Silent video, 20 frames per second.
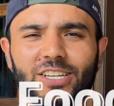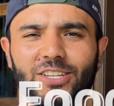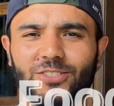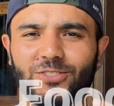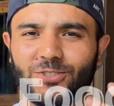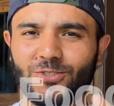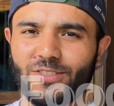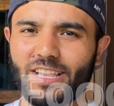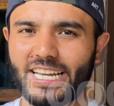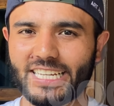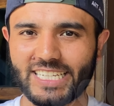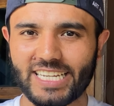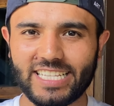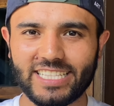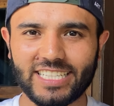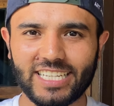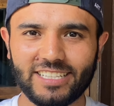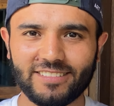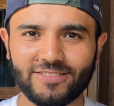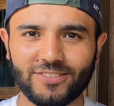Do you like
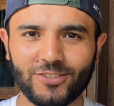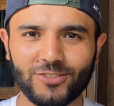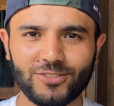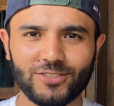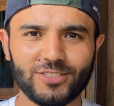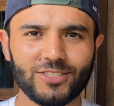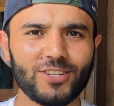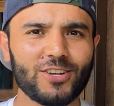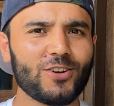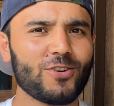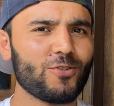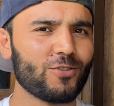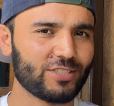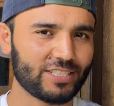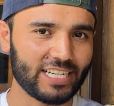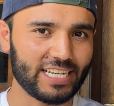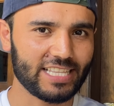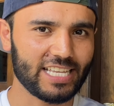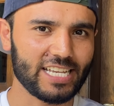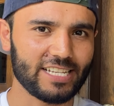Indian food? Or
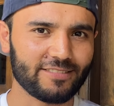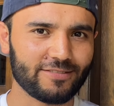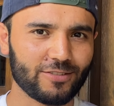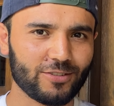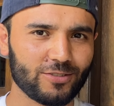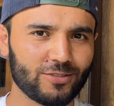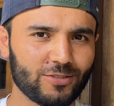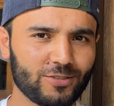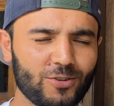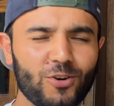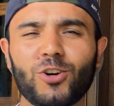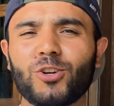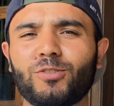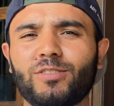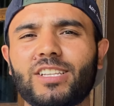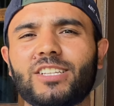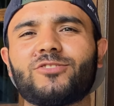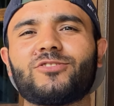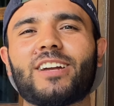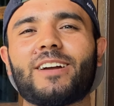Chinese food? Or you
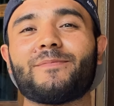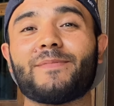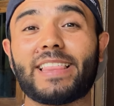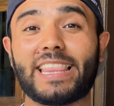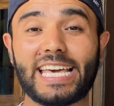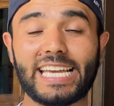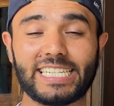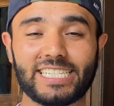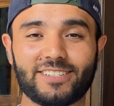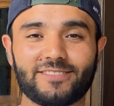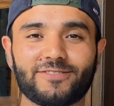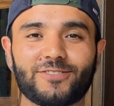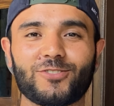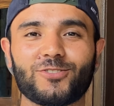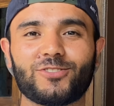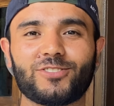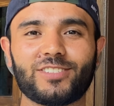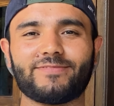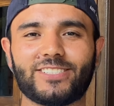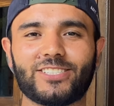want to try Malaysian food?
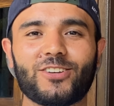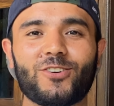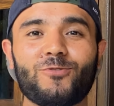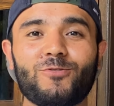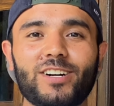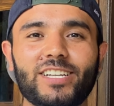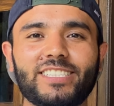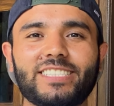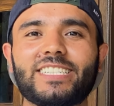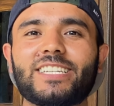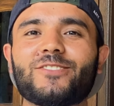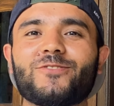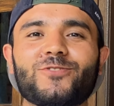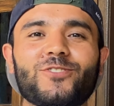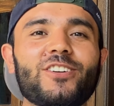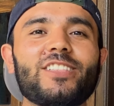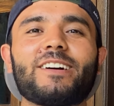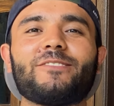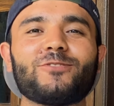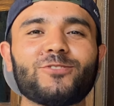You know what? You
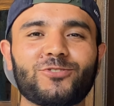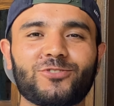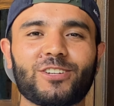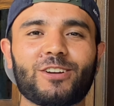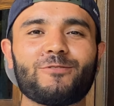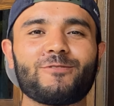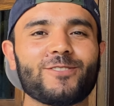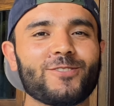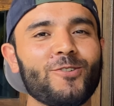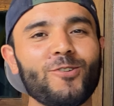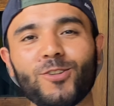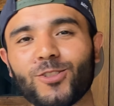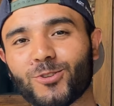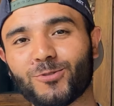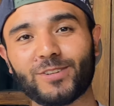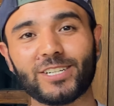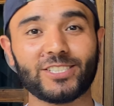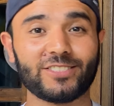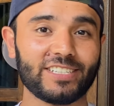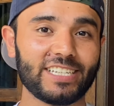don't have to travel all the
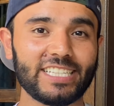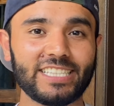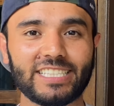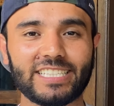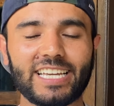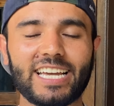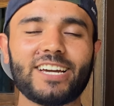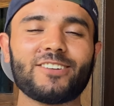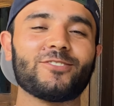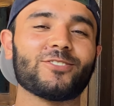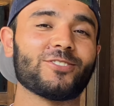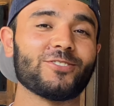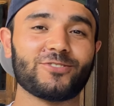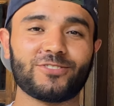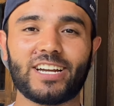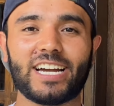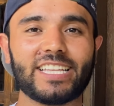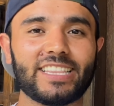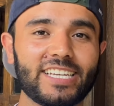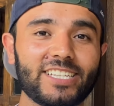way to India or to
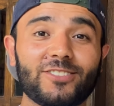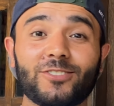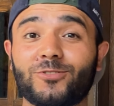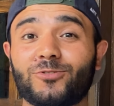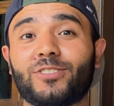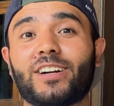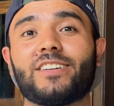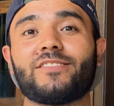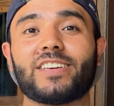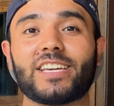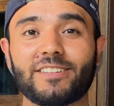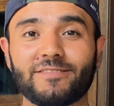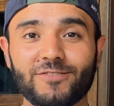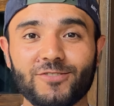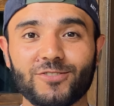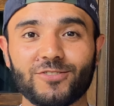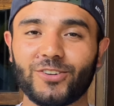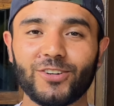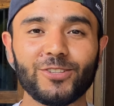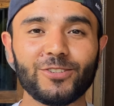China to try their
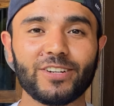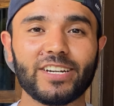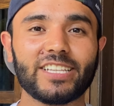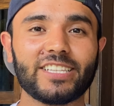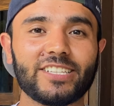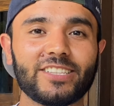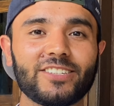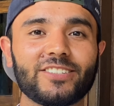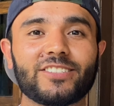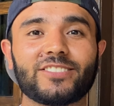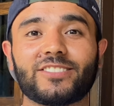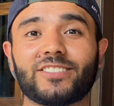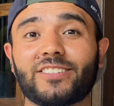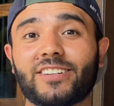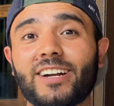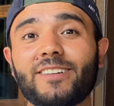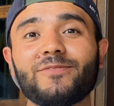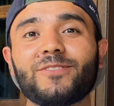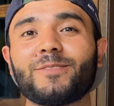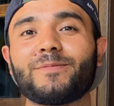food. All you gotta do is to
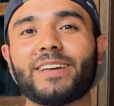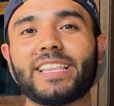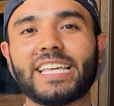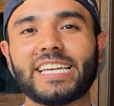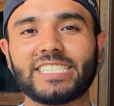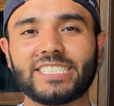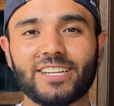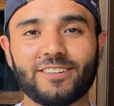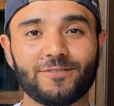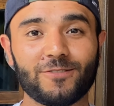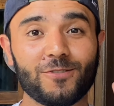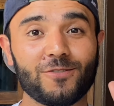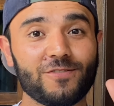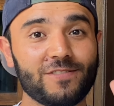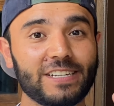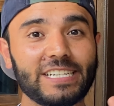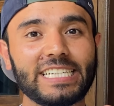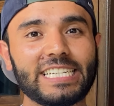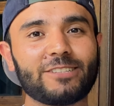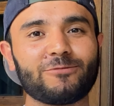come to Malaysia for
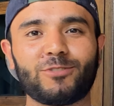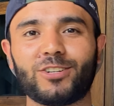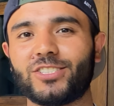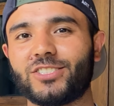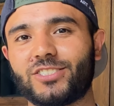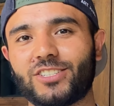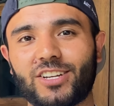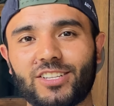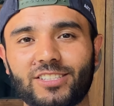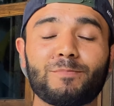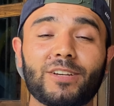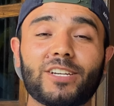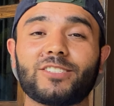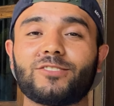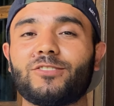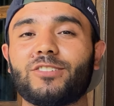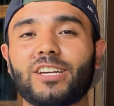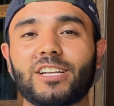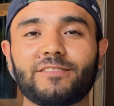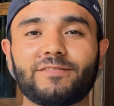3 in 1 shot, because
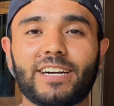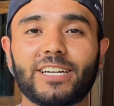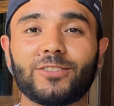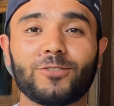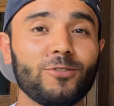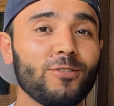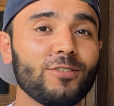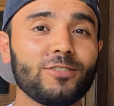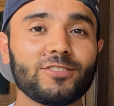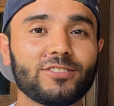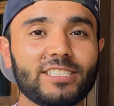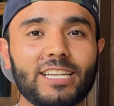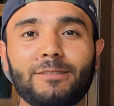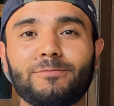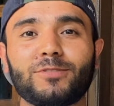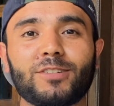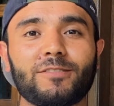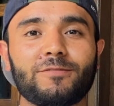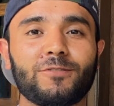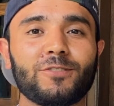you can find all those
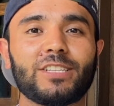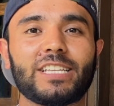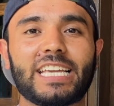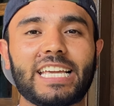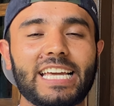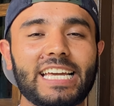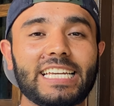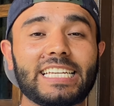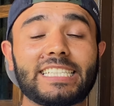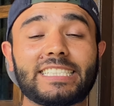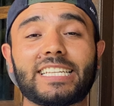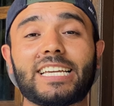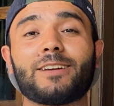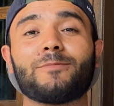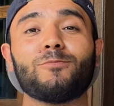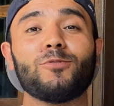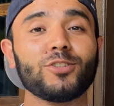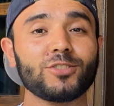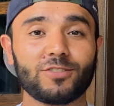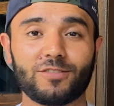types of food here in their
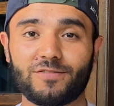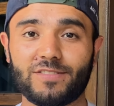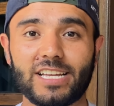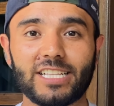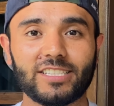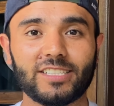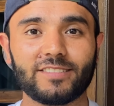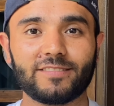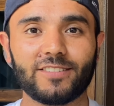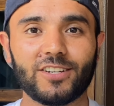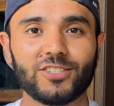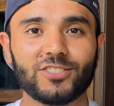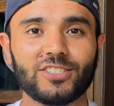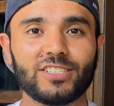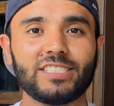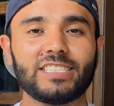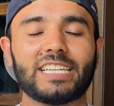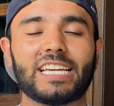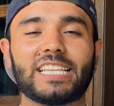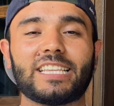most authentic
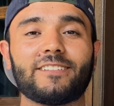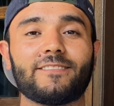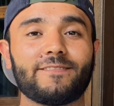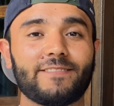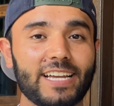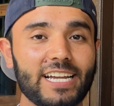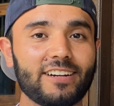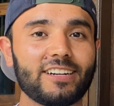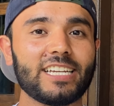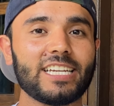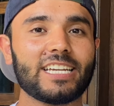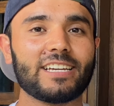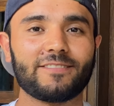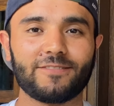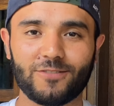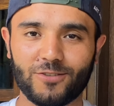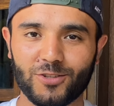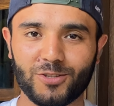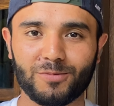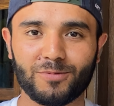version at a very
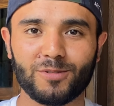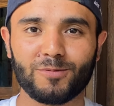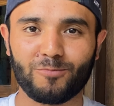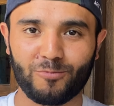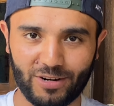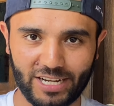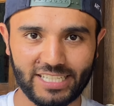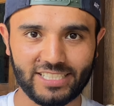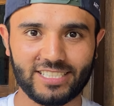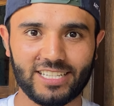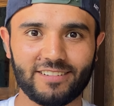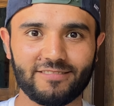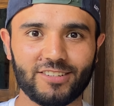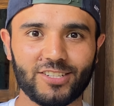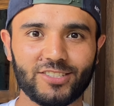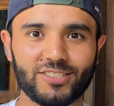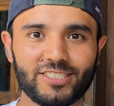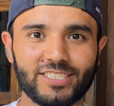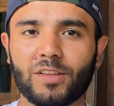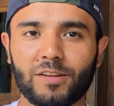affordable price
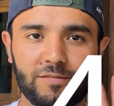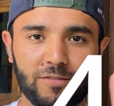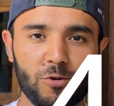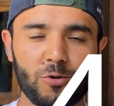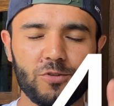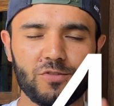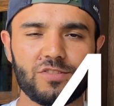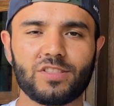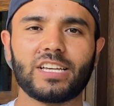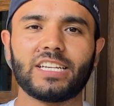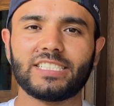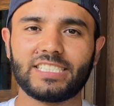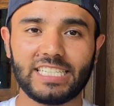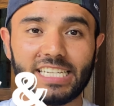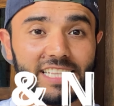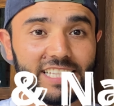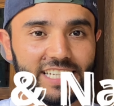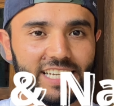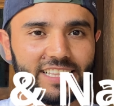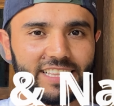levels. Fourth,
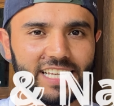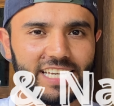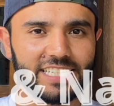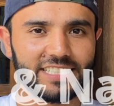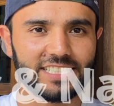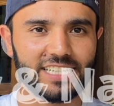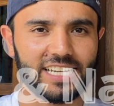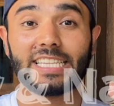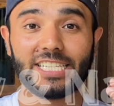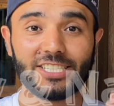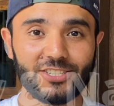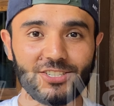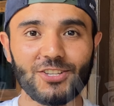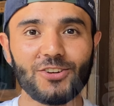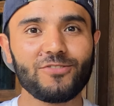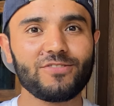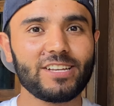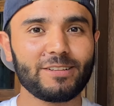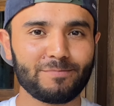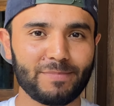city and nature. Did you
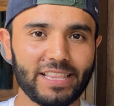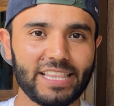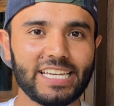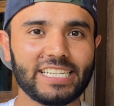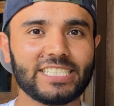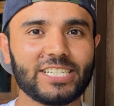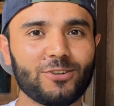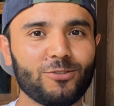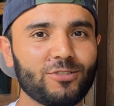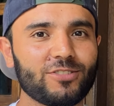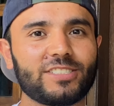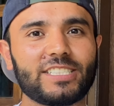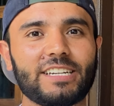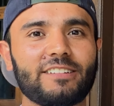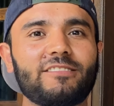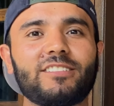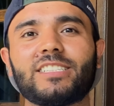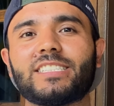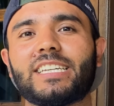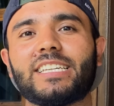know that Malaysia holds
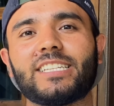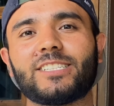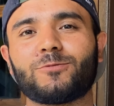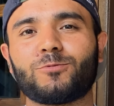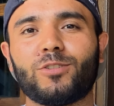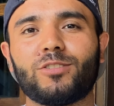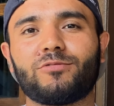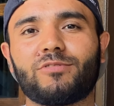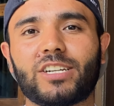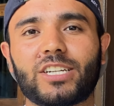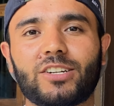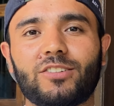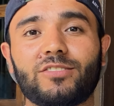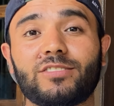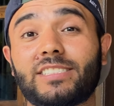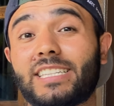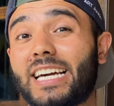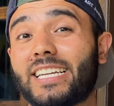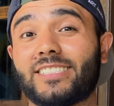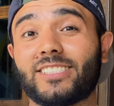several Guinness World
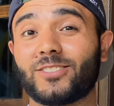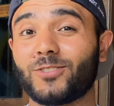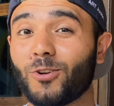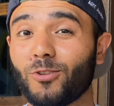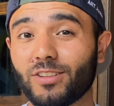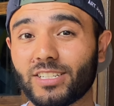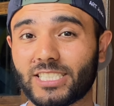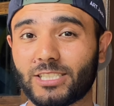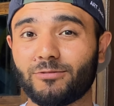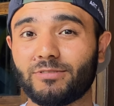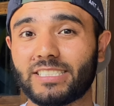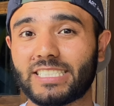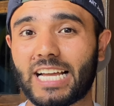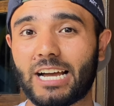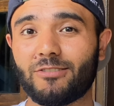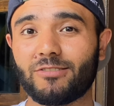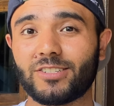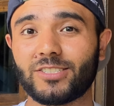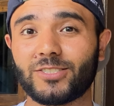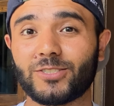Records like the tallest Twin
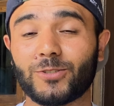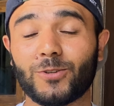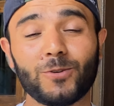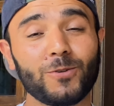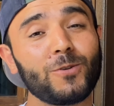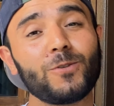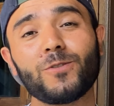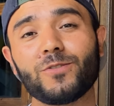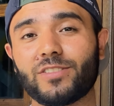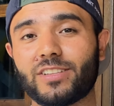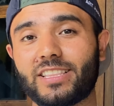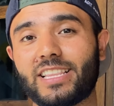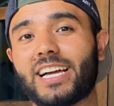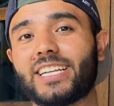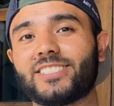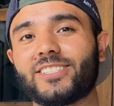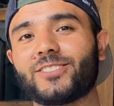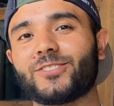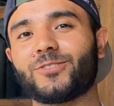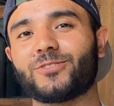Towers or the
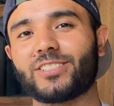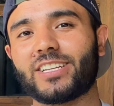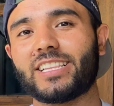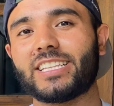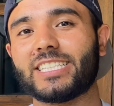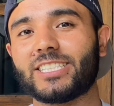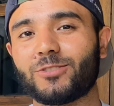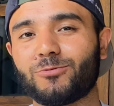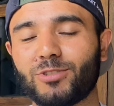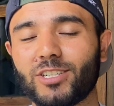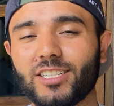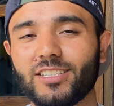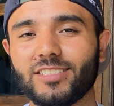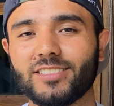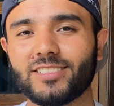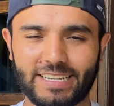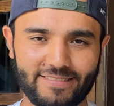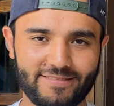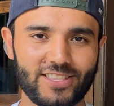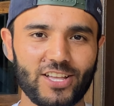largest hotel in the world?
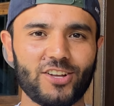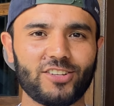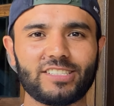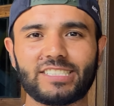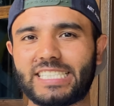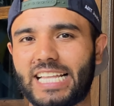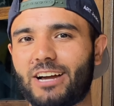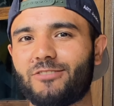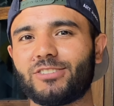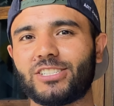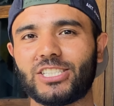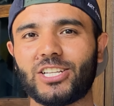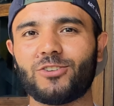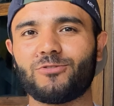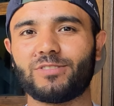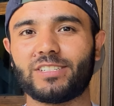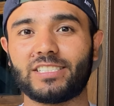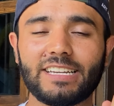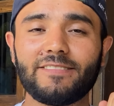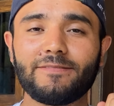If not, now you know
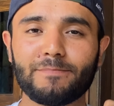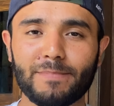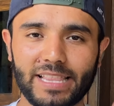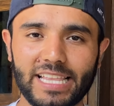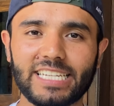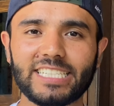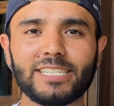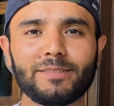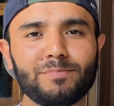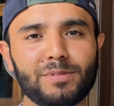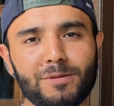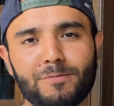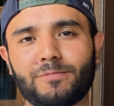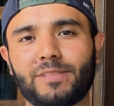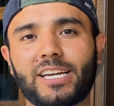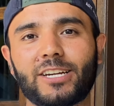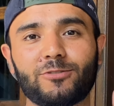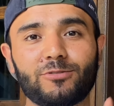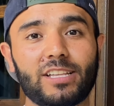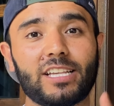it. If Malaysian people
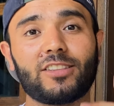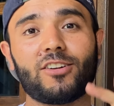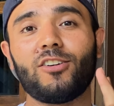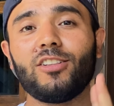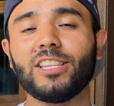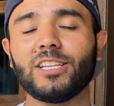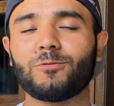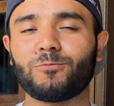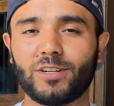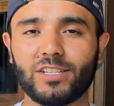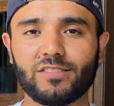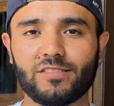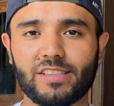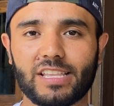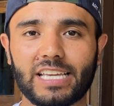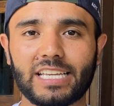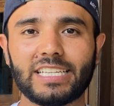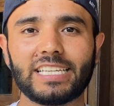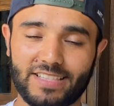are good at only one thing,